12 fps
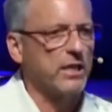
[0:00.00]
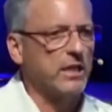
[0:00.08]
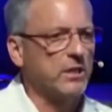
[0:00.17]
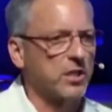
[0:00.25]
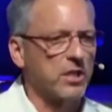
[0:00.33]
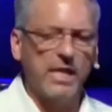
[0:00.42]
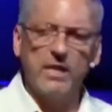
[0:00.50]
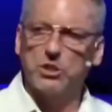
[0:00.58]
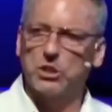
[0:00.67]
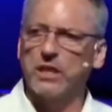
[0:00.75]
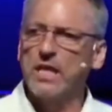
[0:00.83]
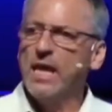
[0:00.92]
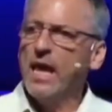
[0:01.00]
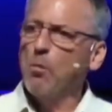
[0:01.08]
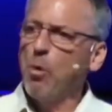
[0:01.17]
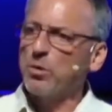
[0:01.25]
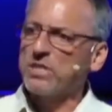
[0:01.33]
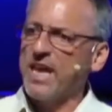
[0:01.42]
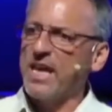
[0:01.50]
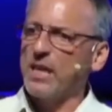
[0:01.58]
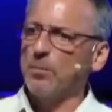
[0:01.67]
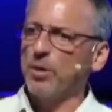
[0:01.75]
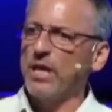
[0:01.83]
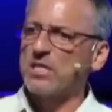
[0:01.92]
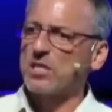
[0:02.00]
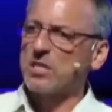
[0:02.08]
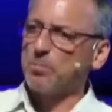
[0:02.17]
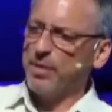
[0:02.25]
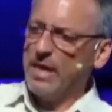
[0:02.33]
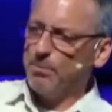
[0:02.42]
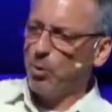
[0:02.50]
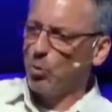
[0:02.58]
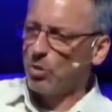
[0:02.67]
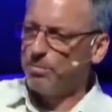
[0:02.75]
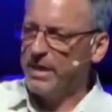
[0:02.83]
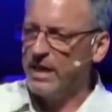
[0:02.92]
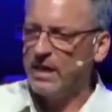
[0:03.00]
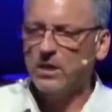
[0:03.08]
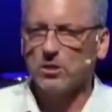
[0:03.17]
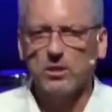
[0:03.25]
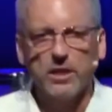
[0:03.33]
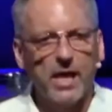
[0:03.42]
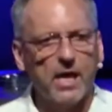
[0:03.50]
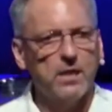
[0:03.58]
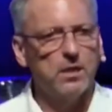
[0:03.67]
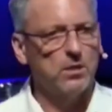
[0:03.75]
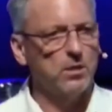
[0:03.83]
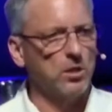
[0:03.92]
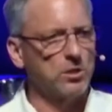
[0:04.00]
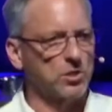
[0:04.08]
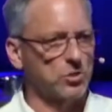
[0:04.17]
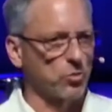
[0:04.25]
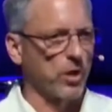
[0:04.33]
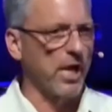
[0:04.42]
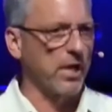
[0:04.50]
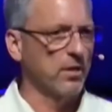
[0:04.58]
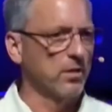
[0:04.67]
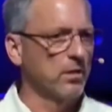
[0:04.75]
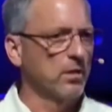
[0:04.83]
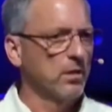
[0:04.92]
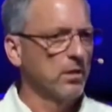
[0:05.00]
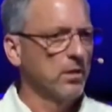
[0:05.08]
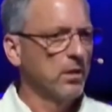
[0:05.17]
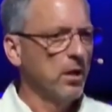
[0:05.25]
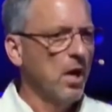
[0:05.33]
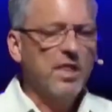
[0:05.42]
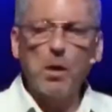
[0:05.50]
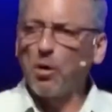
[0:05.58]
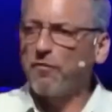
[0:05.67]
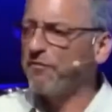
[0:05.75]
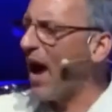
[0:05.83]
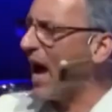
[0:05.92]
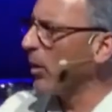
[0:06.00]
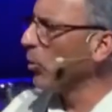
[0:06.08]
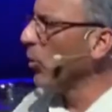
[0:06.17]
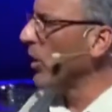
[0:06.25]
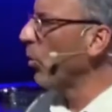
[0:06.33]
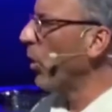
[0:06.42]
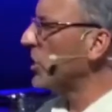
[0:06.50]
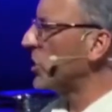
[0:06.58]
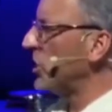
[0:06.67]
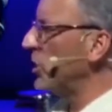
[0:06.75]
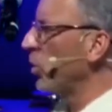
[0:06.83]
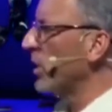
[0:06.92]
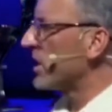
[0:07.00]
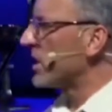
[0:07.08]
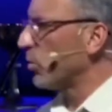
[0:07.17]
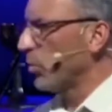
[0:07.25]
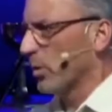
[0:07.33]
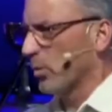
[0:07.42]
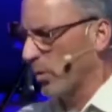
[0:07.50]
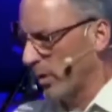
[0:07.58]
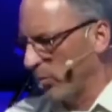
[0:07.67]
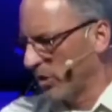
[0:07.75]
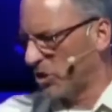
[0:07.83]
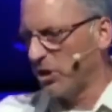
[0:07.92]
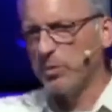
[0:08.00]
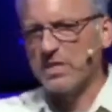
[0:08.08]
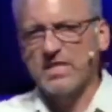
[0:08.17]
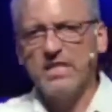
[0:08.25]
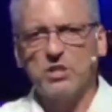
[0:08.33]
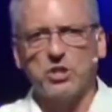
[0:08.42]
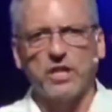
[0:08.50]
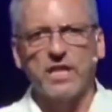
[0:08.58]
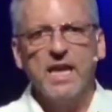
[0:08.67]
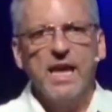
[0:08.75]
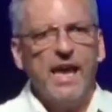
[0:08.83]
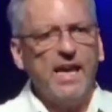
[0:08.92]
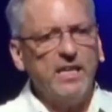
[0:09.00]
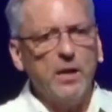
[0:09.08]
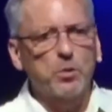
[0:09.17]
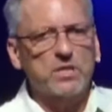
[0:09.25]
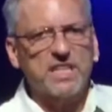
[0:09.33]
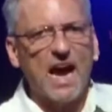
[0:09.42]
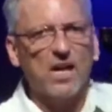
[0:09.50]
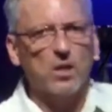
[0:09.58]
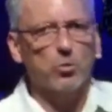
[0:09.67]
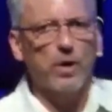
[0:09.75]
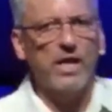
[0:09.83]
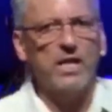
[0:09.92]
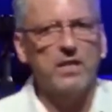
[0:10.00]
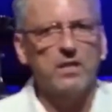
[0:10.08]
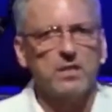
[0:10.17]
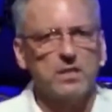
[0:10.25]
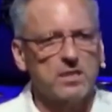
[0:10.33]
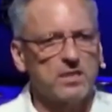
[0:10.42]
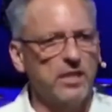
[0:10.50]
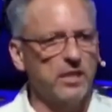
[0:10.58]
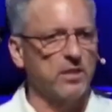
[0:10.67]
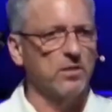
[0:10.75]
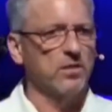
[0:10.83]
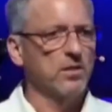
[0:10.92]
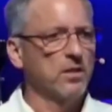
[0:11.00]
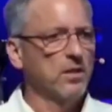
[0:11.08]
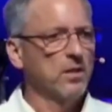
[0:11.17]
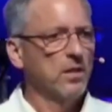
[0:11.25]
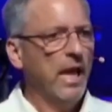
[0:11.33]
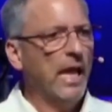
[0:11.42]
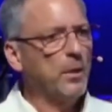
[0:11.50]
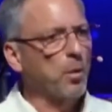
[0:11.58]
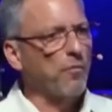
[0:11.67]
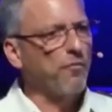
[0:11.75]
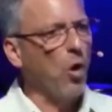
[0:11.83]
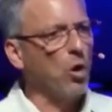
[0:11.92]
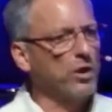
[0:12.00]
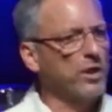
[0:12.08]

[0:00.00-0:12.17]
into the nation. And what was taking place is the people were being led astray. They were following what she was teaching, and they were tolerating sin, and they were falling